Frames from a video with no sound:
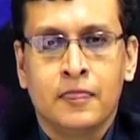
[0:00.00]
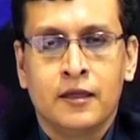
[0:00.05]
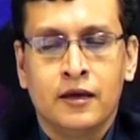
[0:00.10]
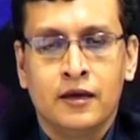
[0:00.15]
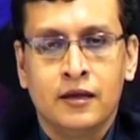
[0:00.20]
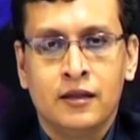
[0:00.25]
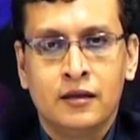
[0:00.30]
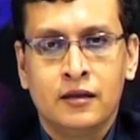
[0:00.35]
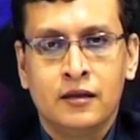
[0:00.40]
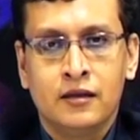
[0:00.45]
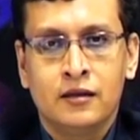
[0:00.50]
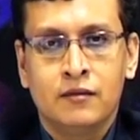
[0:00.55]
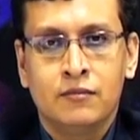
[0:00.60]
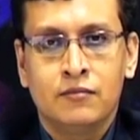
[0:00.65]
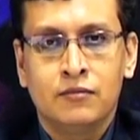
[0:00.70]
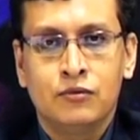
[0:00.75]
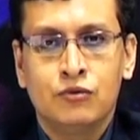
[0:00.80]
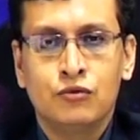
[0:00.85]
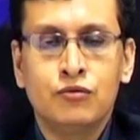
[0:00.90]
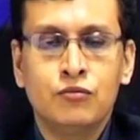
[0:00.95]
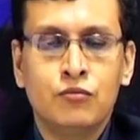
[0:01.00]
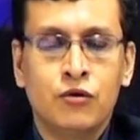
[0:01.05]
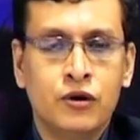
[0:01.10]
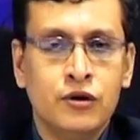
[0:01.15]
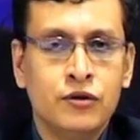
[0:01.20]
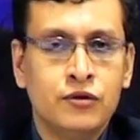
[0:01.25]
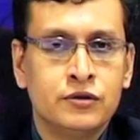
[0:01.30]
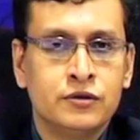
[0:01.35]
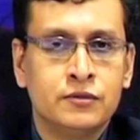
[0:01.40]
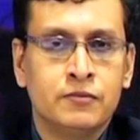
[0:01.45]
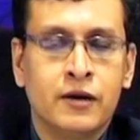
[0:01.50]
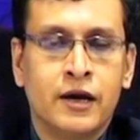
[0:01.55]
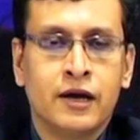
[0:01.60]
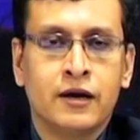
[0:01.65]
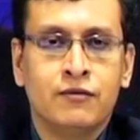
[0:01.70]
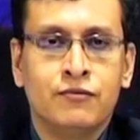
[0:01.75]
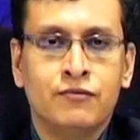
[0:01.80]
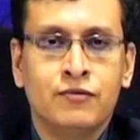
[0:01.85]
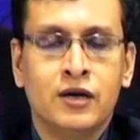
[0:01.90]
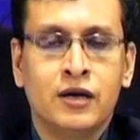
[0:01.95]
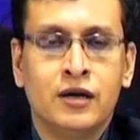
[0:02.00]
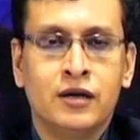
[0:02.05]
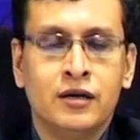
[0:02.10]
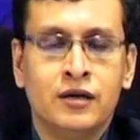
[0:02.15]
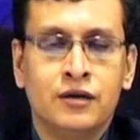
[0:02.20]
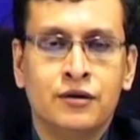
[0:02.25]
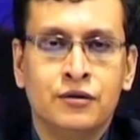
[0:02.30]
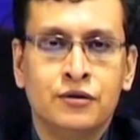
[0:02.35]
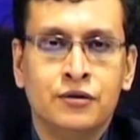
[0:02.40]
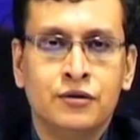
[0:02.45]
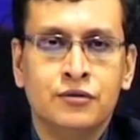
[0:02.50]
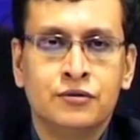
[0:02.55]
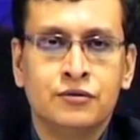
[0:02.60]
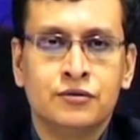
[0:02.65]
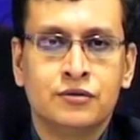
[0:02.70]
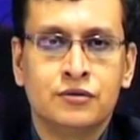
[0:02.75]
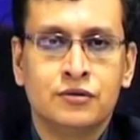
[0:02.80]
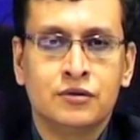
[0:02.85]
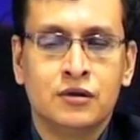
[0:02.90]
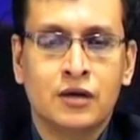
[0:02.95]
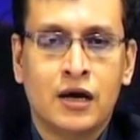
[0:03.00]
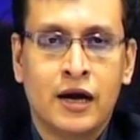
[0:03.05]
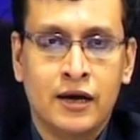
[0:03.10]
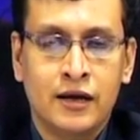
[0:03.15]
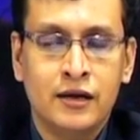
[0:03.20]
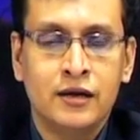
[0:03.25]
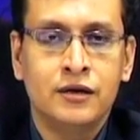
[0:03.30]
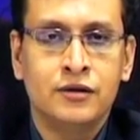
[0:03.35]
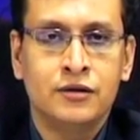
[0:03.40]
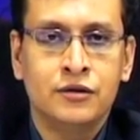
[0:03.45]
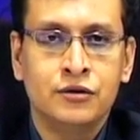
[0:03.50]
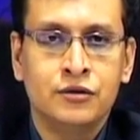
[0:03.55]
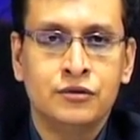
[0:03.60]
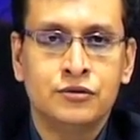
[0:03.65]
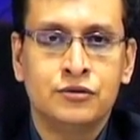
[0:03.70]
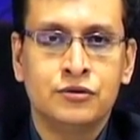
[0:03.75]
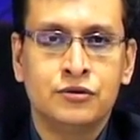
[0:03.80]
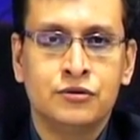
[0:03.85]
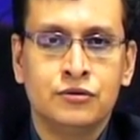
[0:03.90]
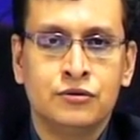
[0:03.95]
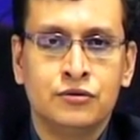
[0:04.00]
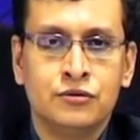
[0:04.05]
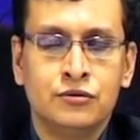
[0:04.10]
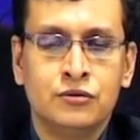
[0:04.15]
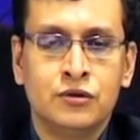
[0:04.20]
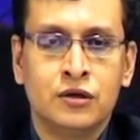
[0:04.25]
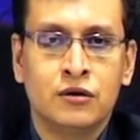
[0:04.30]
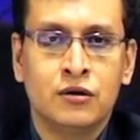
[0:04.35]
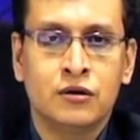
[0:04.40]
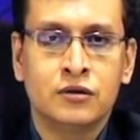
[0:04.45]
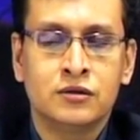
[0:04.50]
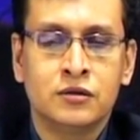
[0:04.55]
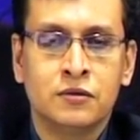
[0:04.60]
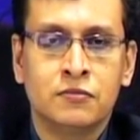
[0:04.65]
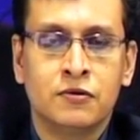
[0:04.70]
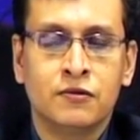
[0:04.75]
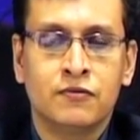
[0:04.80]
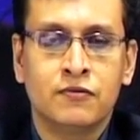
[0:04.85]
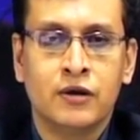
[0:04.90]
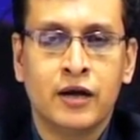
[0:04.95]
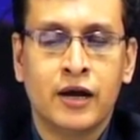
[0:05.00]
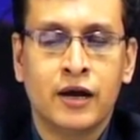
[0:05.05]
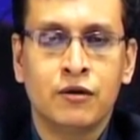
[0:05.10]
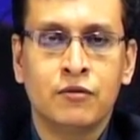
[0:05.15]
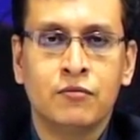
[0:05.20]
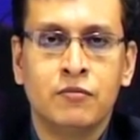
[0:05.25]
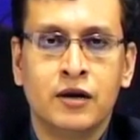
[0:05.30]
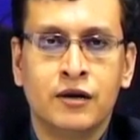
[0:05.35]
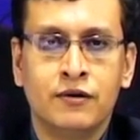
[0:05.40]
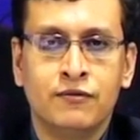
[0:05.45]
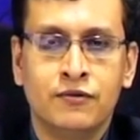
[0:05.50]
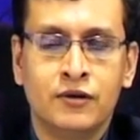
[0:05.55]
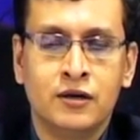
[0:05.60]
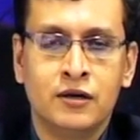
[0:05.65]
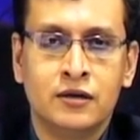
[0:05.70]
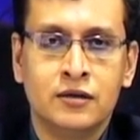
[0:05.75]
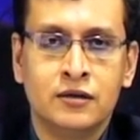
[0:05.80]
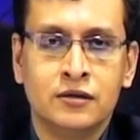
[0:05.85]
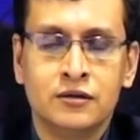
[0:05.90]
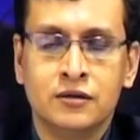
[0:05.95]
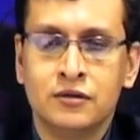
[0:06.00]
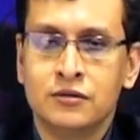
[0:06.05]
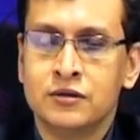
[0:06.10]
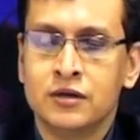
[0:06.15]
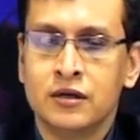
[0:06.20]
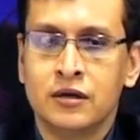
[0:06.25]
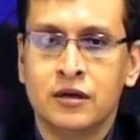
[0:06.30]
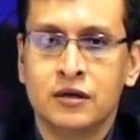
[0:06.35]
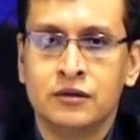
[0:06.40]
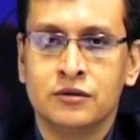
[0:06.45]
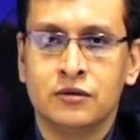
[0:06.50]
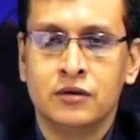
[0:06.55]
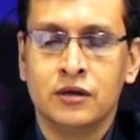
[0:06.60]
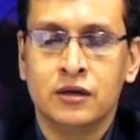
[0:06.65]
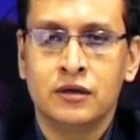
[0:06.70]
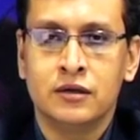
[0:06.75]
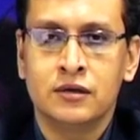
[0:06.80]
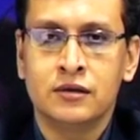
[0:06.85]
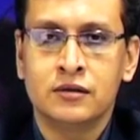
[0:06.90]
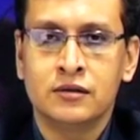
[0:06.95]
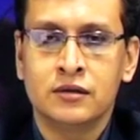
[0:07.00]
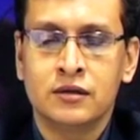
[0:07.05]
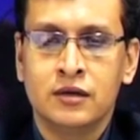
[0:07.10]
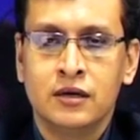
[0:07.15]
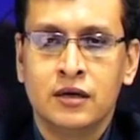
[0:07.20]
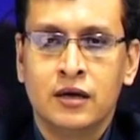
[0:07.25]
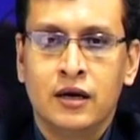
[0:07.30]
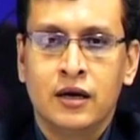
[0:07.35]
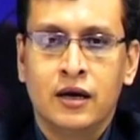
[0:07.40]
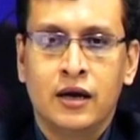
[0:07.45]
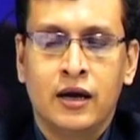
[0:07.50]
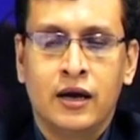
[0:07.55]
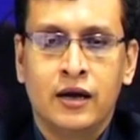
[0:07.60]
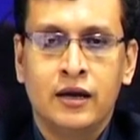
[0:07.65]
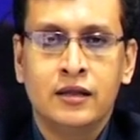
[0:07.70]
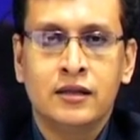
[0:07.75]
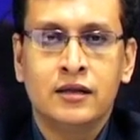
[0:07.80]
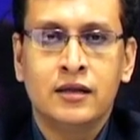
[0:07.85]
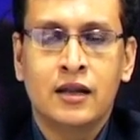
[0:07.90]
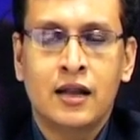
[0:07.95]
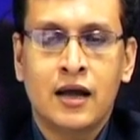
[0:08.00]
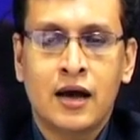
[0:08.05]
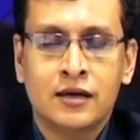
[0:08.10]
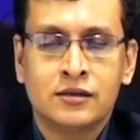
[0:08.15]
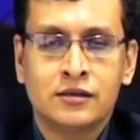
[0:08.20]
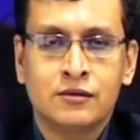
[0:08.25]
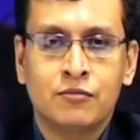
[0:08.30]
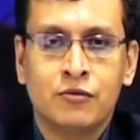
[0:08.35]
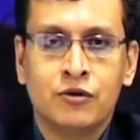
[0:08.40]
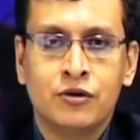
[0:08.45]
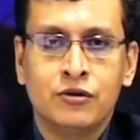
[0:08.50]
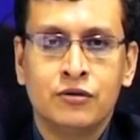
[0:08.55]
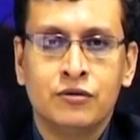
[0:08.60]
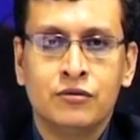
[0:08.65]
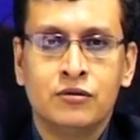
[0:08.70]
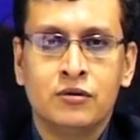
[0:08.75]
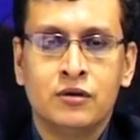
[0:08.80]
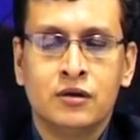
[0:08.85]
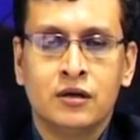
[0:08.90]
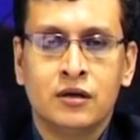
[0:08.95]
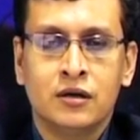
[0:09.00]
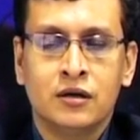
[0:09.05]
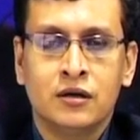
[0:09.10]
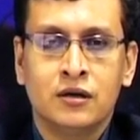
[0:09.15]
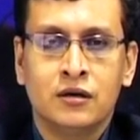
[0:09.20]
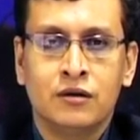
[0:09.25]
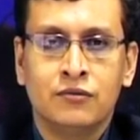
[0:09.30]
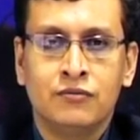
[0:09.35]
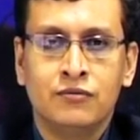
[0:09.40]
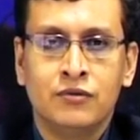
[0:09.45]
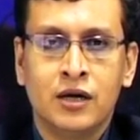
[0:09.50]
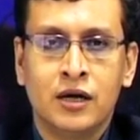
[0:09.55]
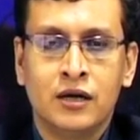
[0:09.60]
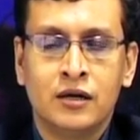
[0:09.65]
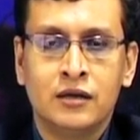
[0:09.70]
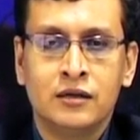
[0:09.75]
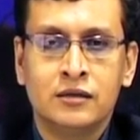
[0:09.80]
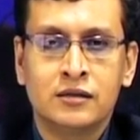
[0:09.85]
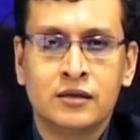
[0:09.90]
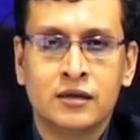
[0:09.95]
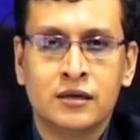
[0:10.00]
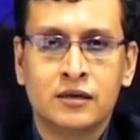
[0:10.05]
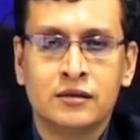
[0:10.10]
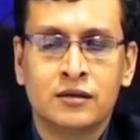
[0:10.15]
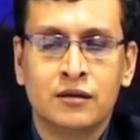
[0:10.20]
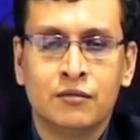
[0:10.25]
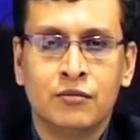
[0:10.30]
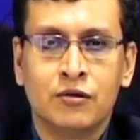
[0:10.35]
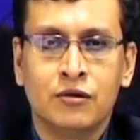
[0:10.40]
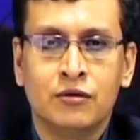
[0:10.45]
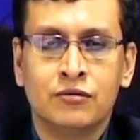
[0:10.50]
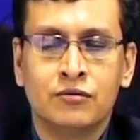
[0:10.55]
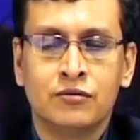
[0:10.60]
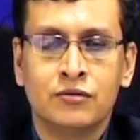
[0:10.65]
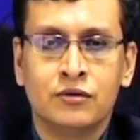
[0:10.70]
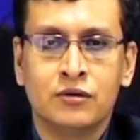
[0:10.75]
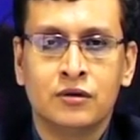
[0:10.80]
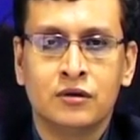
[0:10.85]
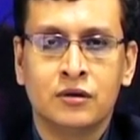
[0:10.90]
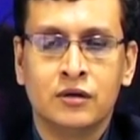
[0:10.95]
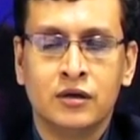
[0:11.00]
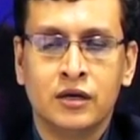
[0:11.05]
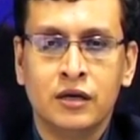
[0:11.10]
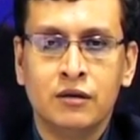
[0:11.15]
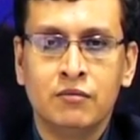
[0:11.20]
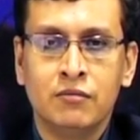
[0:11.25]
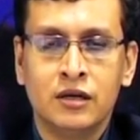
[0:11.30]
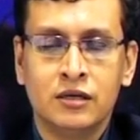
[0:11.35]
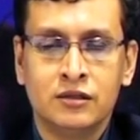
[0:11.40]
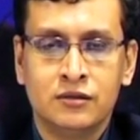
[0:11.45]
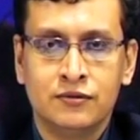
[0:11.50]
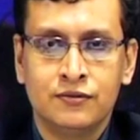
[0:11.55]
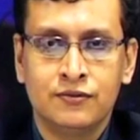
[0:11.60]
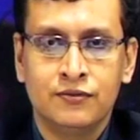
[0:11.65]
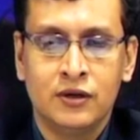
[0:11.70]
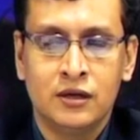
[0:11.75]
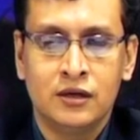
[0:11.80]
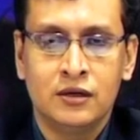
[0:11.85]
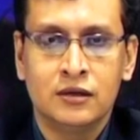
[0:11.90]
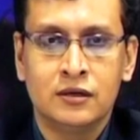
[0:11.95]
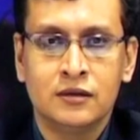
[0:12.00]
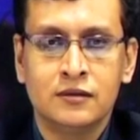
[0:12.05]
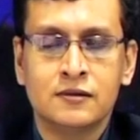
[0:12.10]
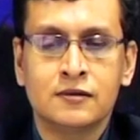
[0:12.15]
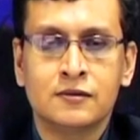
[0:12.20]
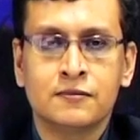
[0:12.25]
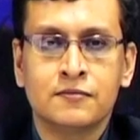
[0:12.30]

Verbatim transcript: In two modules back, we had introduced, I had introduced you to the concept of narrowband filters using resonators. And in the last module, uh, we had discussed about uh, image filters.